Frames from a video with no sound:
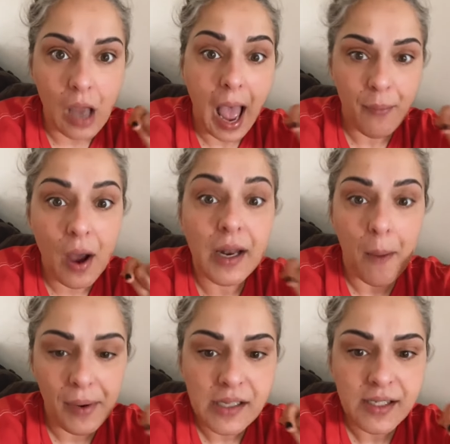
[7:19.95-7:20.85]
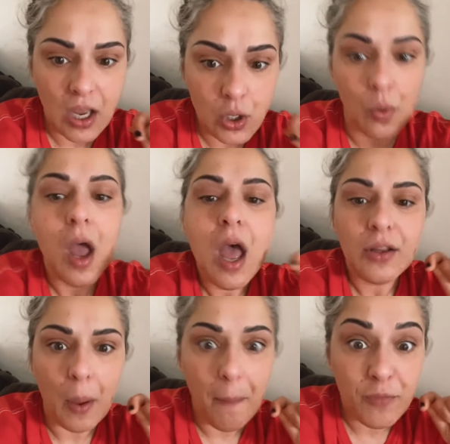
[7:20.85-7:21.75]
I'm gonna tell you,
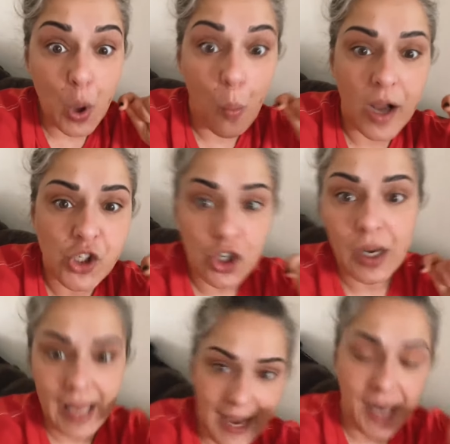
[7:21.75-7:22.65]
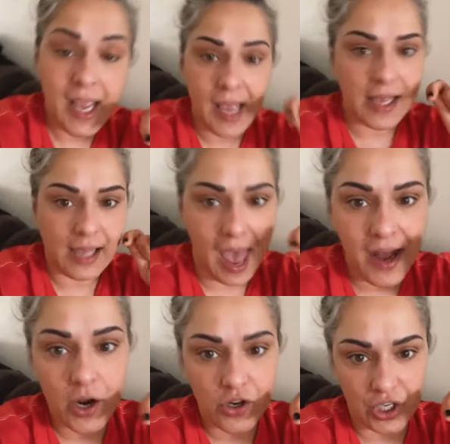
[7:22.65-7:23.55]
the what you're eating is
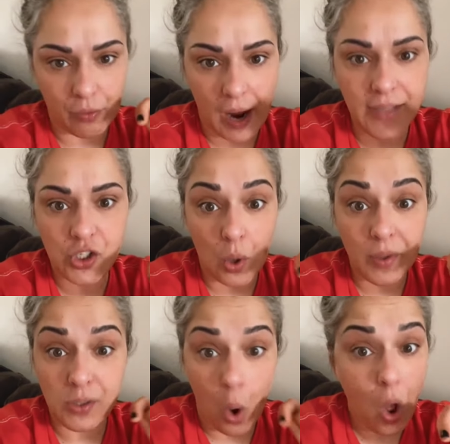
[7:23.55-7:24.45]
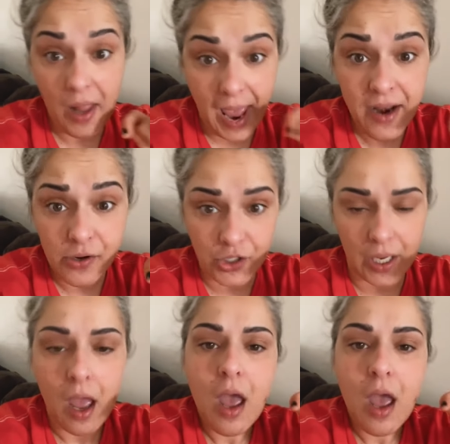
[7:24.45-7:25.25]
energy, right? So it's all energy.